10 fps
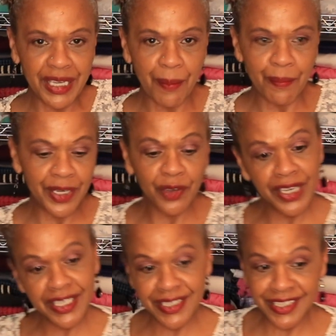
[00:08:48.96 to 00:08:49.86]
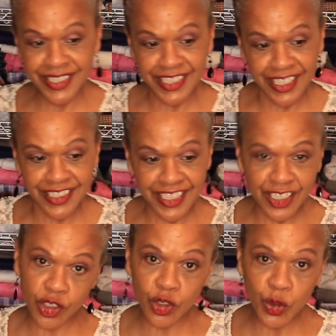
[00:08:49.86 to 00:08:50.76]
me get Butterick
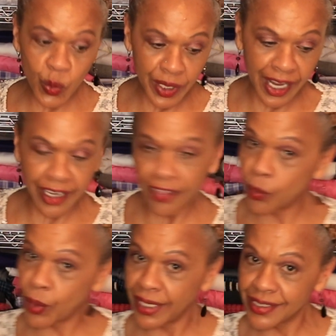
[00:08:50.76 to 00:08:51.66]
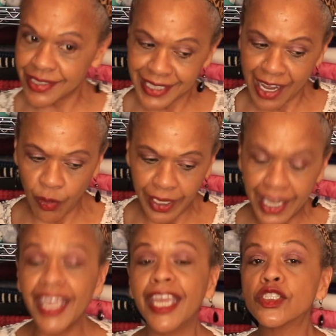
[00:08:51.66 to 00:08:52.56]
6621 out of the way. It's now
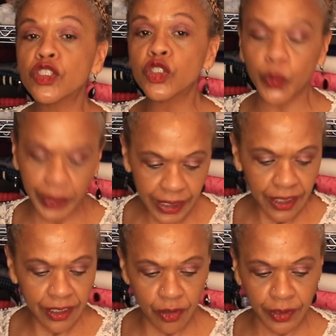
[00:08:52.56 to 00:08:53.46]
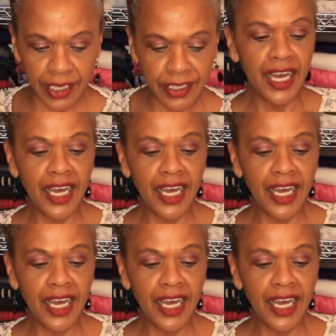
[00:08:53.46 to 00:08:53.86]
history, okay.